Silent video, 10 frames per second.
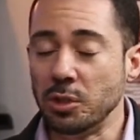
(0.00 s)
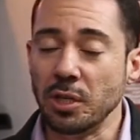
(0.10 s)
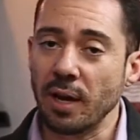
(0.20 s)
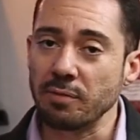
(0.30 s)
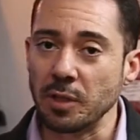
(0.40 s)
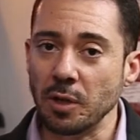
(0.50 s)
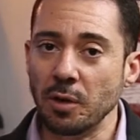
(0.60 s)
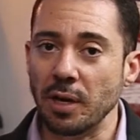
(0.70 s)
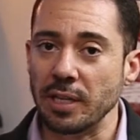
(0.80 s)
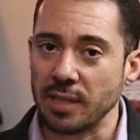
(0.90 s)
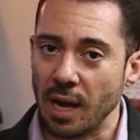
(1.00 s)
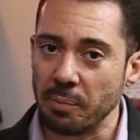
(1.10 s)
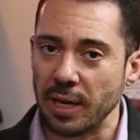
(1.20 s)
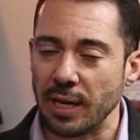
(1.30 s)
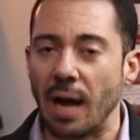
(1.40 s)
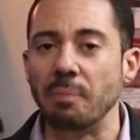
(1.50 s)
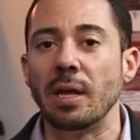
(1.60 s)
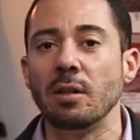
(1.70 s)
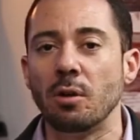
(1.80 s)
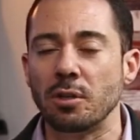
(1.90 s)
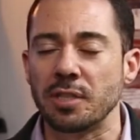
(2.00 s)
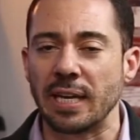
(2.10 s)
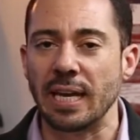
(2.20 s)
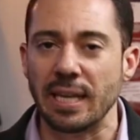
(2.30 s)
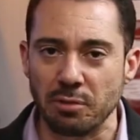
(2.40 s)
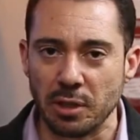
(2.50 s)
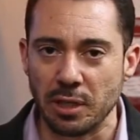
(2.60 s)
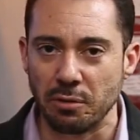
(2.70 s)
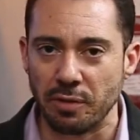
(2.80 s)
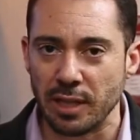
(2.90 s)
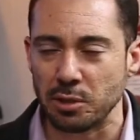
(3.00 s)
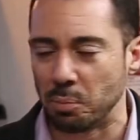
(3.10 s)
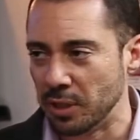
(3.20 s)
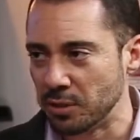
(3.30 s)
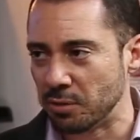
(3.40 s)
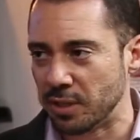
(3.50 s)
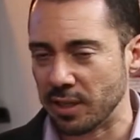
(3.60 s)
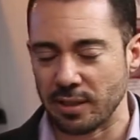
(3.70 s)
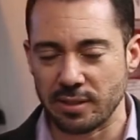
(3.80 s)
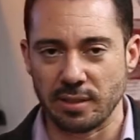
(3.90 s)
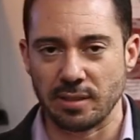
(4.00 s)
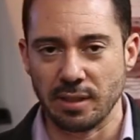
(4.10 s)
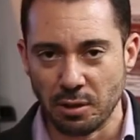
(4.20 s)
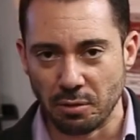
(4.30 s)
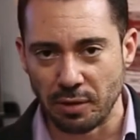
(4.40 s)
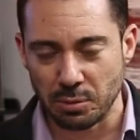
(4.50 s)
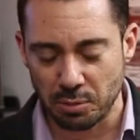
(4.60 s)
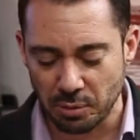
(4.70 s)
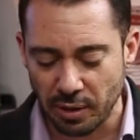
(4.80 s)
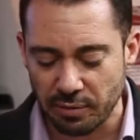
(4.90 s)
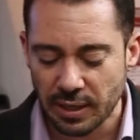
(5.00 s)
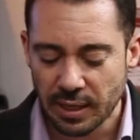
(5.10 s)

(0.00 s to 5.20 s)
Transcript: What you have to do is complicated. I'm not a lawyer, so I can't give you legal advice, so please don't take this as legal advice whatsoever.